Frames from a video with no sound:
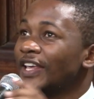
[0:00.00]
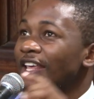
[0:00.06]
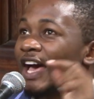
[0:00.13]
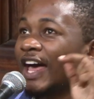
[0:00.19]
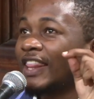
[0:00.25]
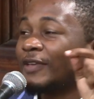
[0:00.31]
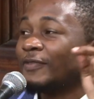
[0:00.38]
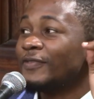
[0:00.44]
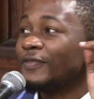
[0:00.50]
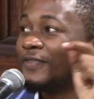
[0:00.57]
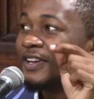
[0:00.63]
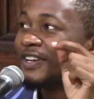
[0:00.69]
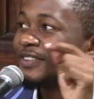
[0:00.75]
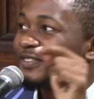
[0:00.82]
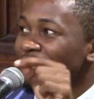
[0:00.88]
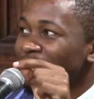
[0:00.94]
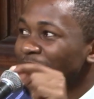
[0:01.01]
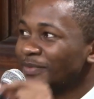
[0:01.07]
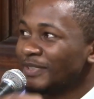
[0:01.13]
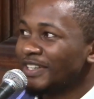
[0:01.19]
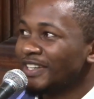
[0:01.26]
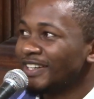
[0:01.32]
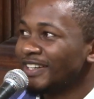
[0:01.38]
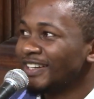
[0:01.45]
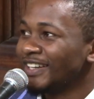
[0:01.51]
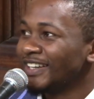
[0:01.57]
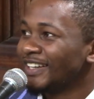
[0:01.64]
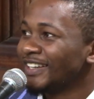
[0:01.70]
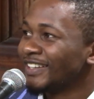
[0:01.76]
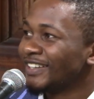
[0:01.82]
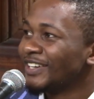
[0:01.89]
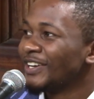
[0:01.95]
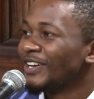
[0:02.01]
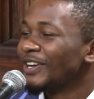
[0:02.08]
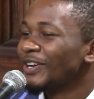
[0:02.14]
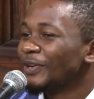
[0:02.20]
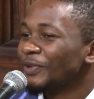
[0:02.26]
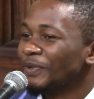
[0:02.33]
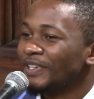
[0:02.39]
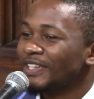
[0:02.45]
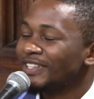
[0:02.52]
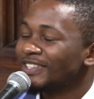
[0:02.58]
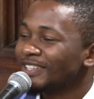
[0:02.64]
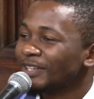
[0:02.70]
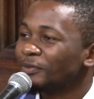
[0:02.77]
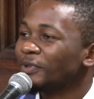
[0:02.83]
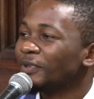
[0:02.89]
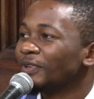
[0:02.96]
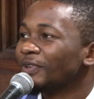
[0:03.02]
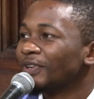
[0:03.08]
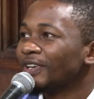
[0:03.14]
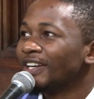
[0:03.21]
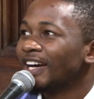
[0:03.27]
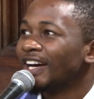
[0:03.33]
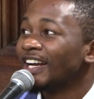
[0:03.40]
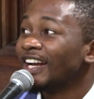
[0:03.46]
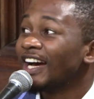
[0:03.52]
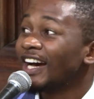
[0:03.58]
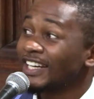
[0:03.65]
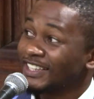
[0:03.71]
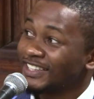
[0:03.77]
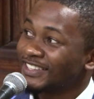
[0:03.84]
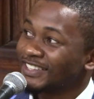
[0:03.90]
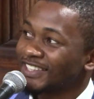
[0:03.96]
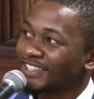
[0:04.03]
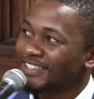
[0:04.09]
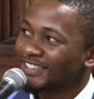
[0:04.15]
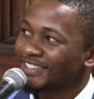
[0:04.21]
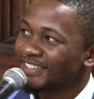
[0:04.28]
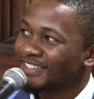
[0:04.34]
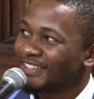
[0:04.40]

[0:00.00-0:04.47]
at the very, very beginning, we need someone you call an architect.